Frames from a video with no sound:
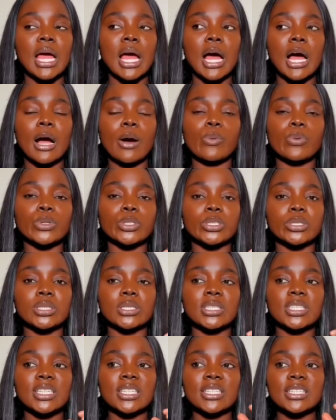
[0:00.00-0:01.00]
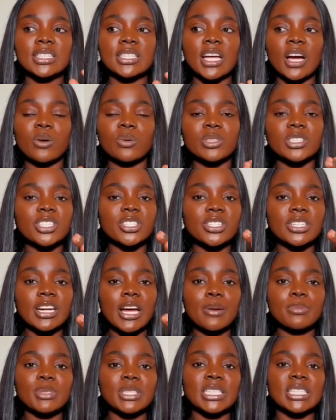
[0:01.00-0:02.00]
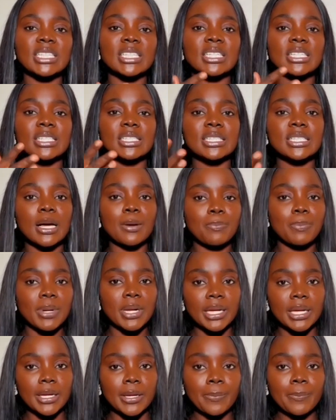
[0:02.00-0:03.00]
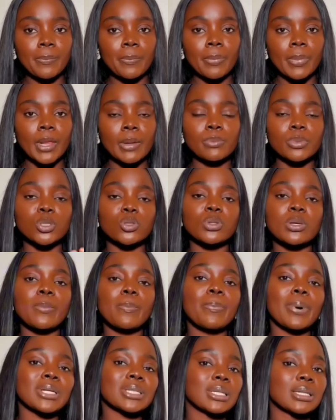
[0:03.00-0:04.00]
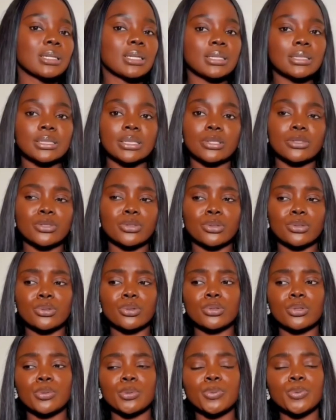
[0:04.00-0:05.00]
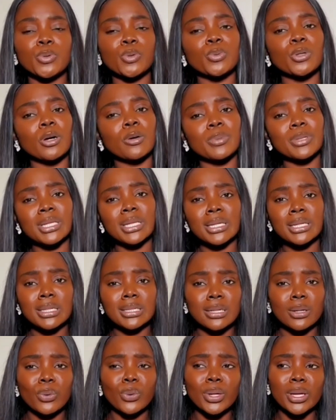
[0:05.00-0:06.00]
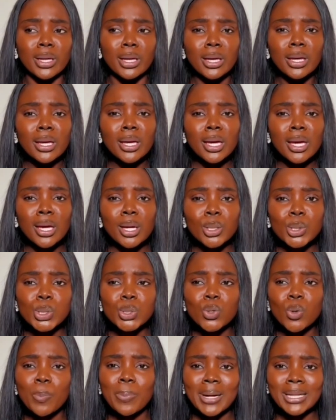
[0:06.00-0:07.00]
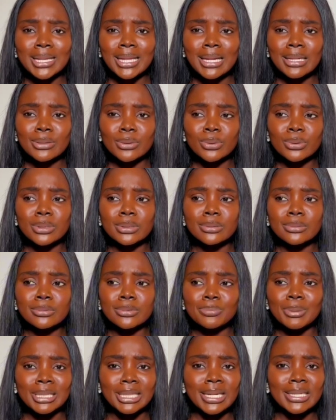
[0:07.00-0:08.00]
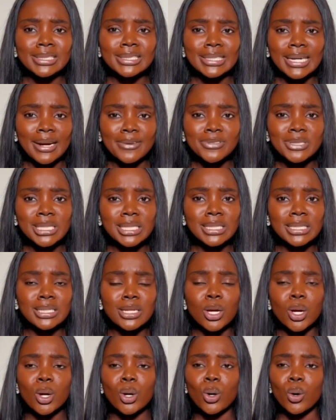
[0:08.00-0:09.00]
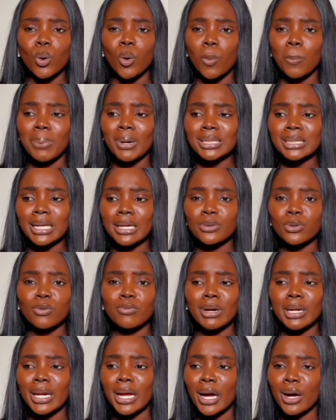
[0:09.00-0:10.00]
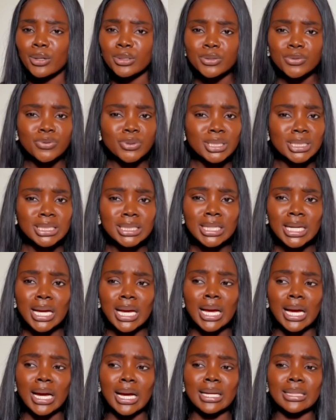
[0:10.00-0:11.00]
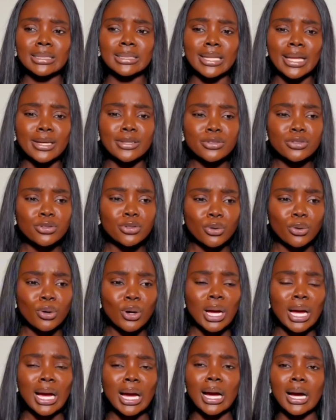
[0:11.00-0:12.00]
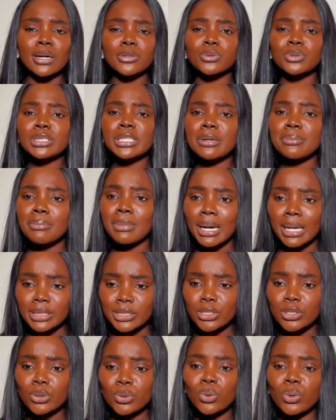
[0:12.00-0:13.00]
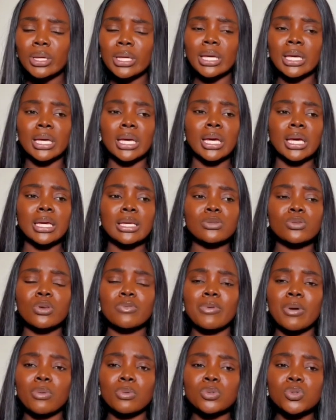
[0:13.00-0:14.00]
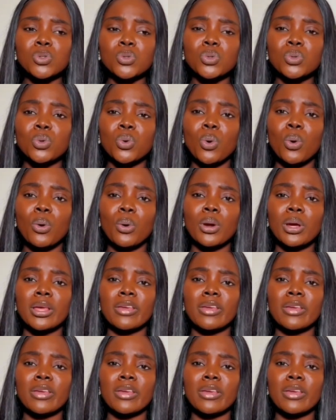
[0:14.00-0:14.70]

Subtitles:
I would describe the interplay between pattern and texture. So some people will be thinking that, okay, so pattern drafting or pattern of an outfit and texture, how do they match? Okay, so if I want to